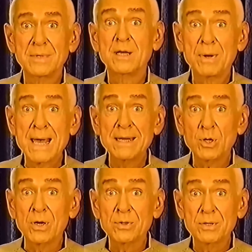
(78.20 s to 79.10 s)
Planet
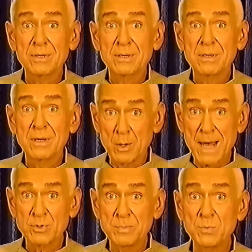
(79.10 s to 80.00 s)
Earth
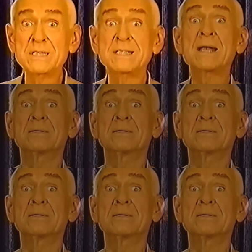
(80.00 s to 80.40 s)
About to be Recycled.